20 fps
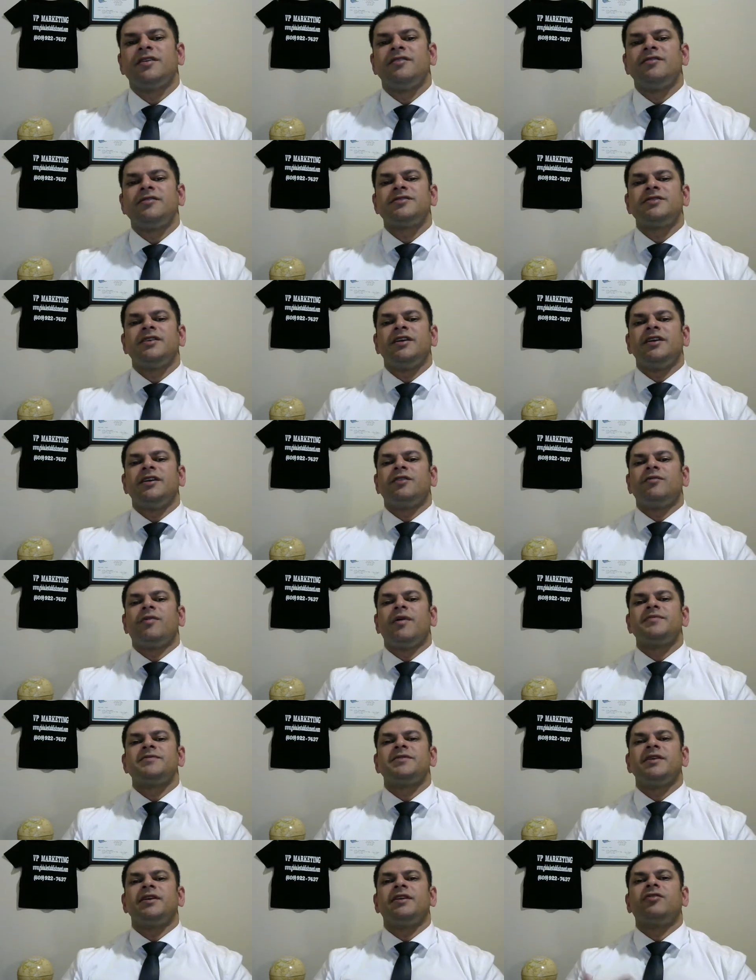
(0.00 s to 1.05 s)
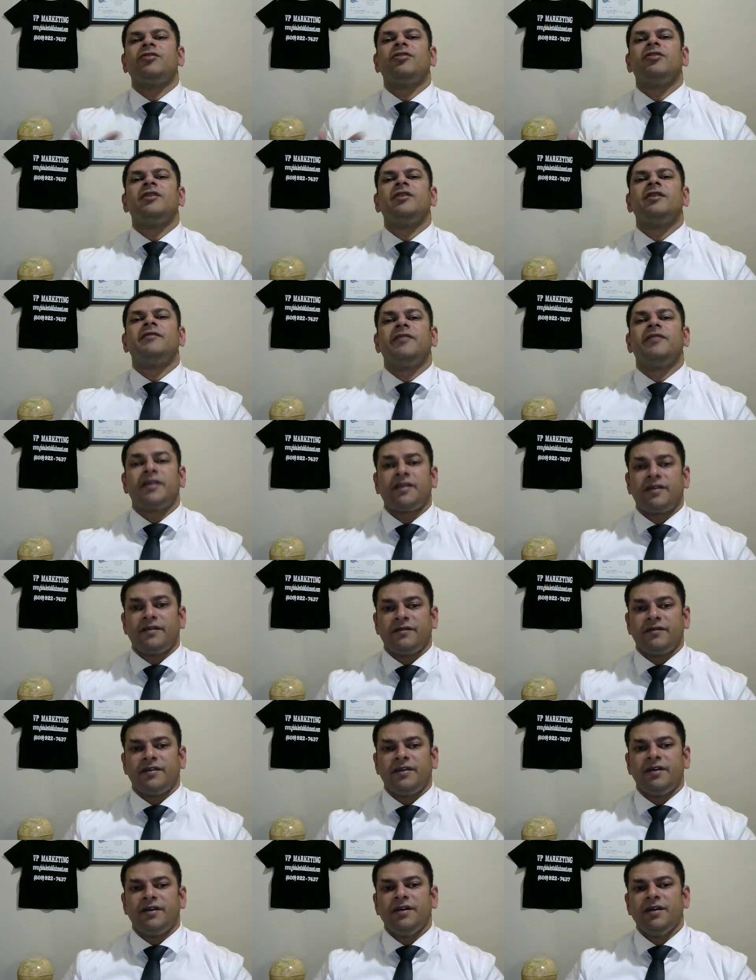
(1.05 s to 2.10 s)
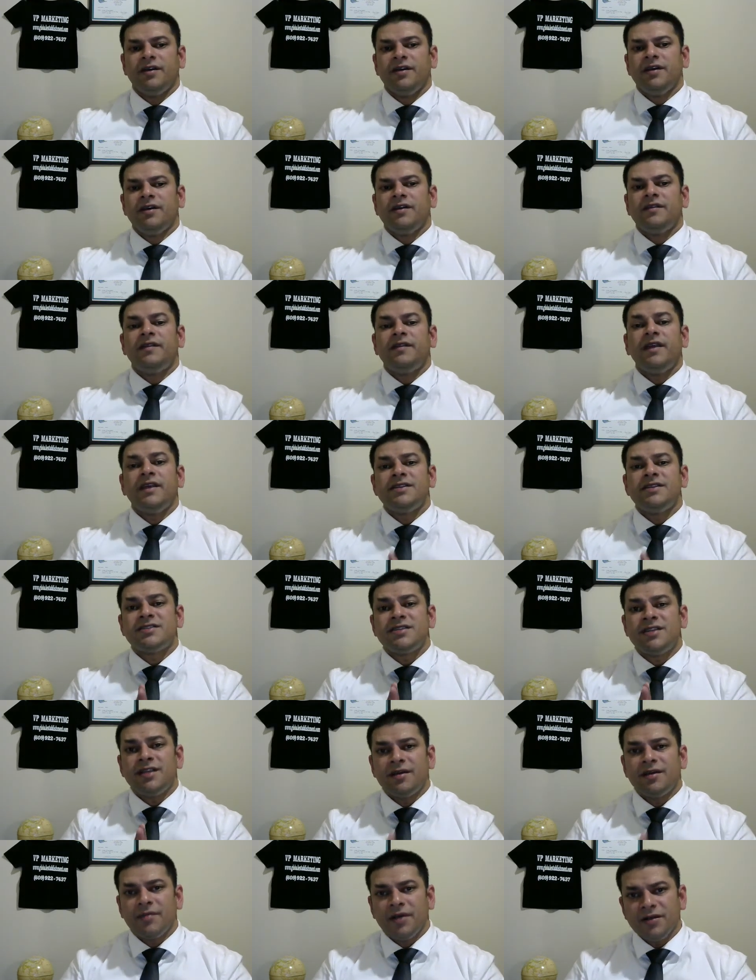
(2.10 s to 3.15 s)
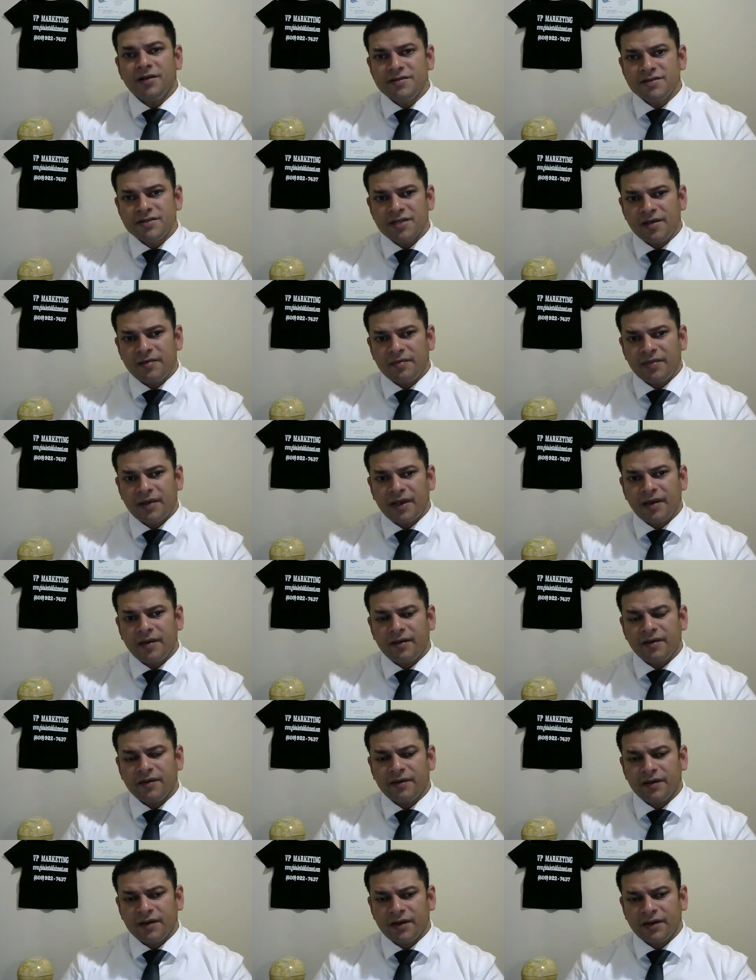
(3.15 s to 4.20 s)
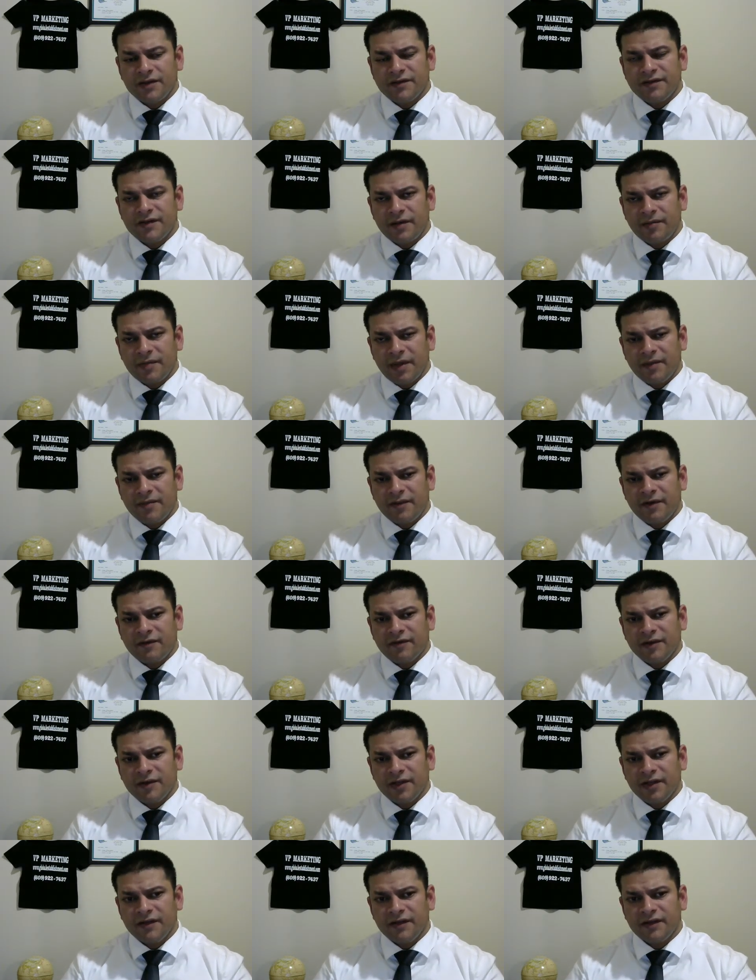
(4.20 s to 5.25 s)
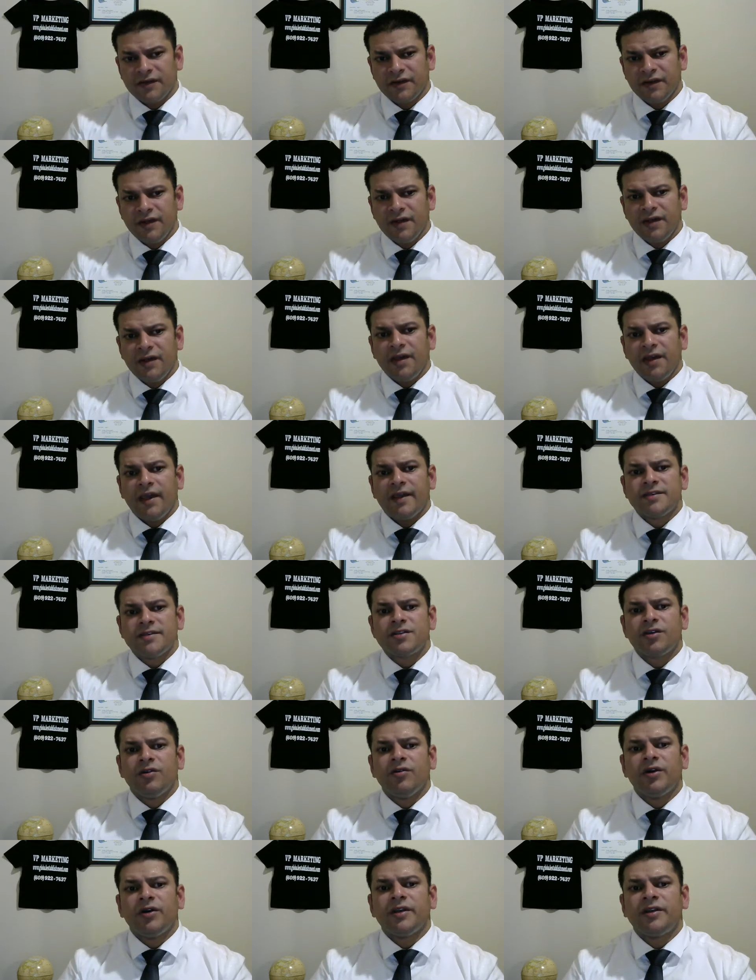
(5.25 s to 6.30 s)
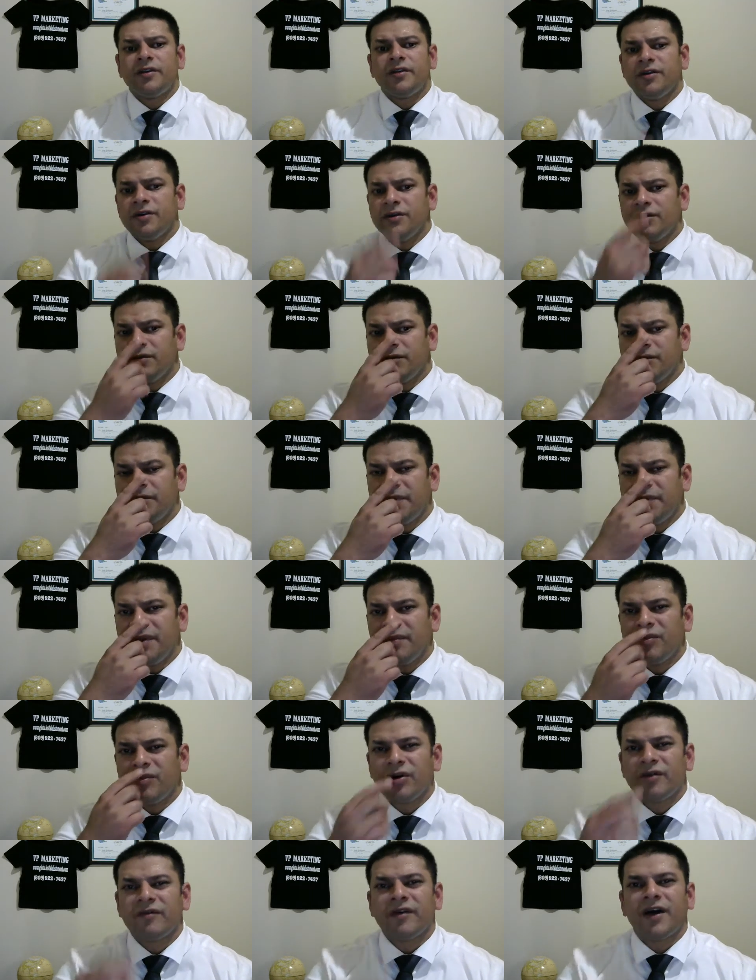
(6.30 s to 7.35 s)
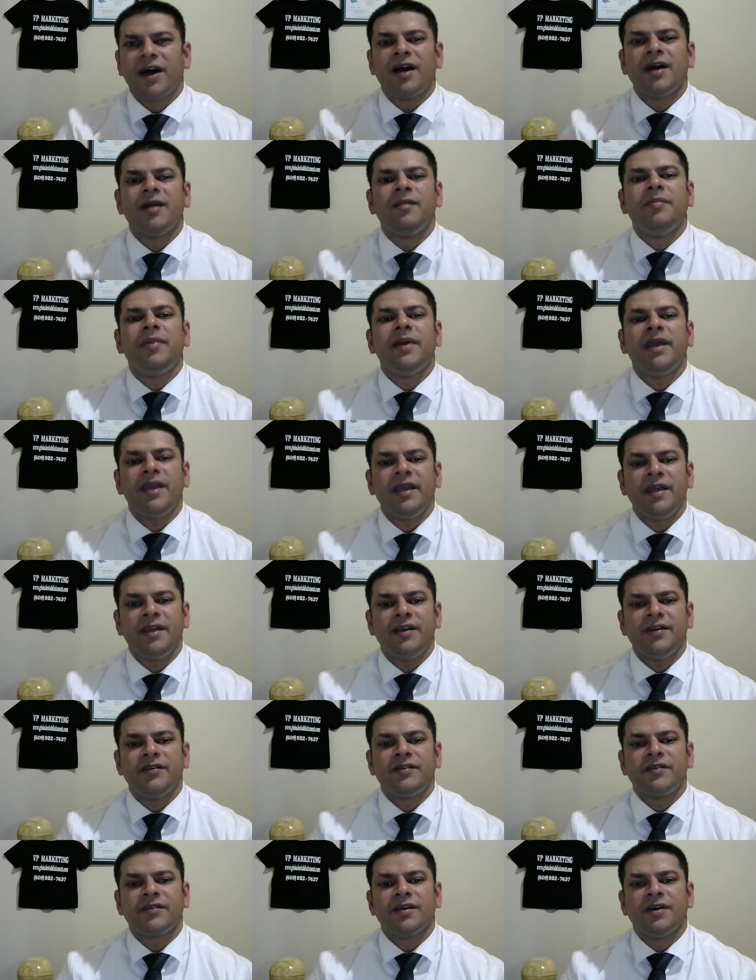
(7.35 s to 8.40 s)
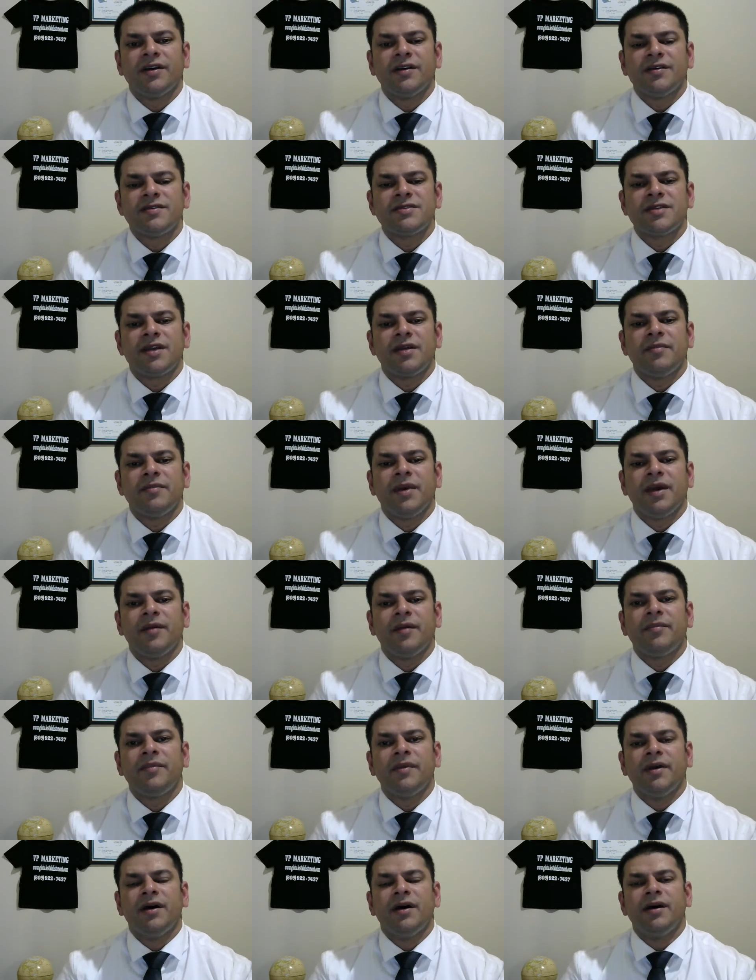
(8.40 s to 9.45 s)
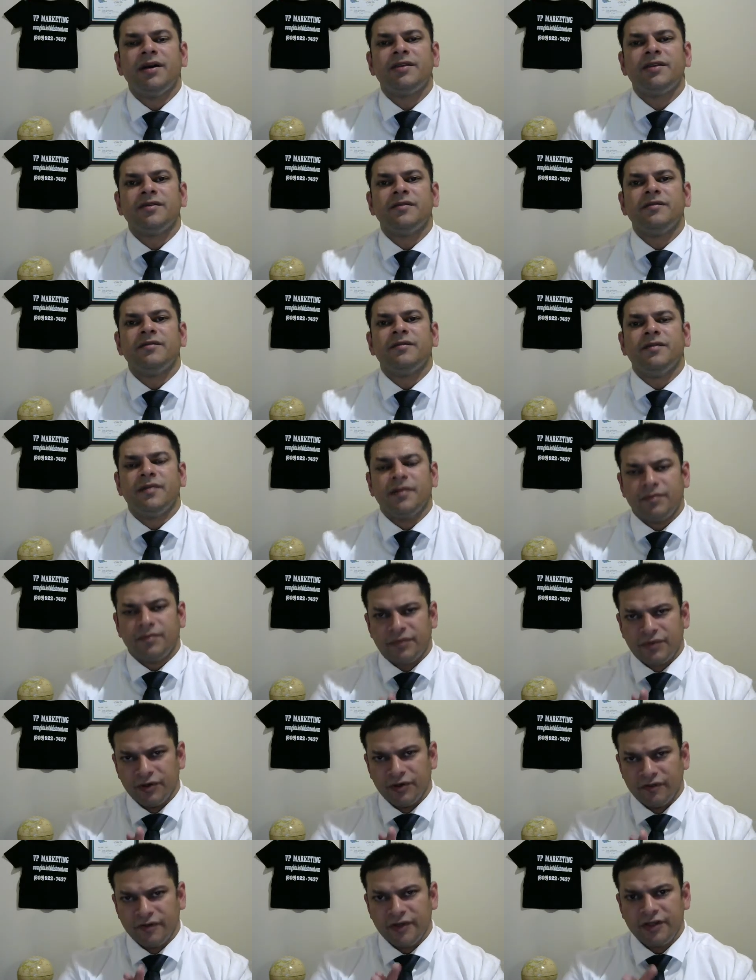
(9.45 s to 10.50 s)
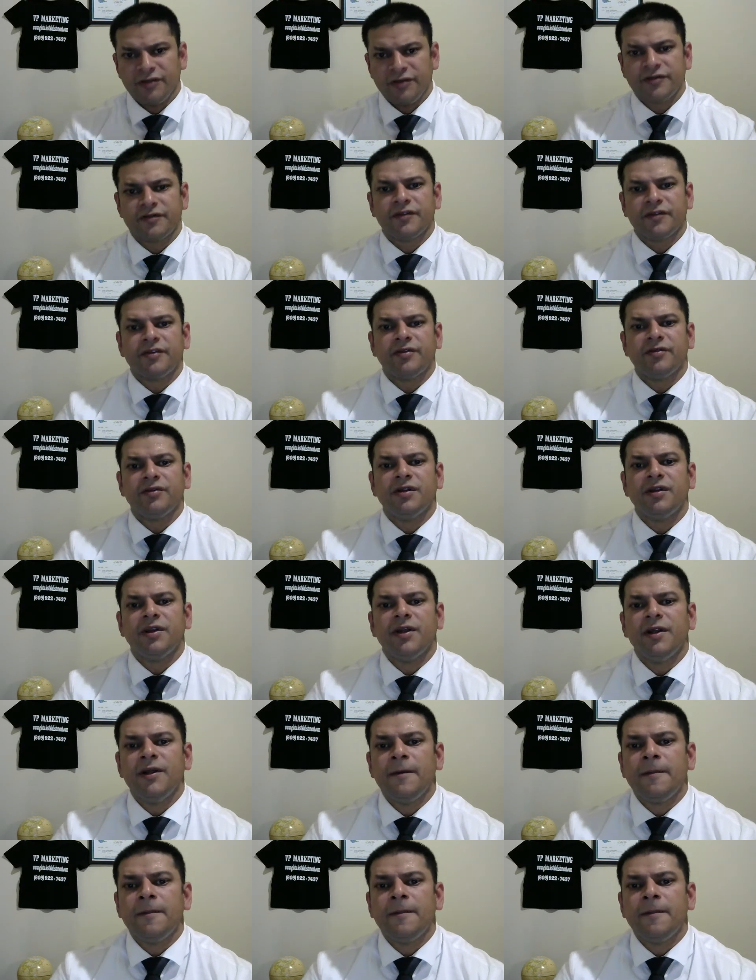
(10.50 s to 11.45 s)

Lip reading: understand your website and crawl it effectively. The HTML sitemap, nevertheless, it's going to be more of an on-page sitemap. It's a proven useful tool.